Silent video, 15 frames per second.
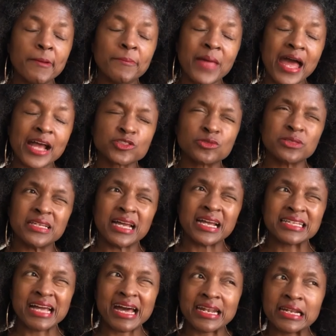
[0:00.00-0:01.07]
Actually, I
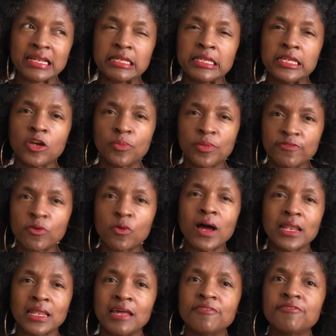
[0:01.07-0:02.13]
got it a year before I
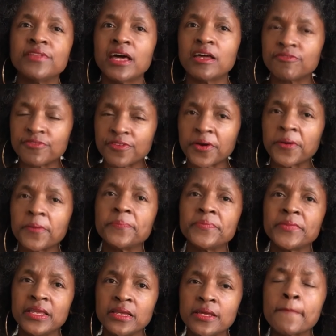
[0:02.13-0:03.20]
left that
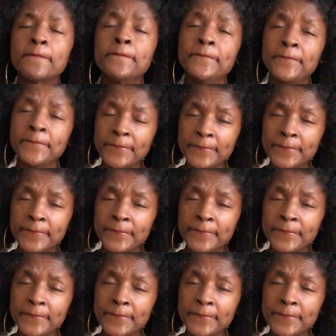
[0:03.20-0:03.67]
firm.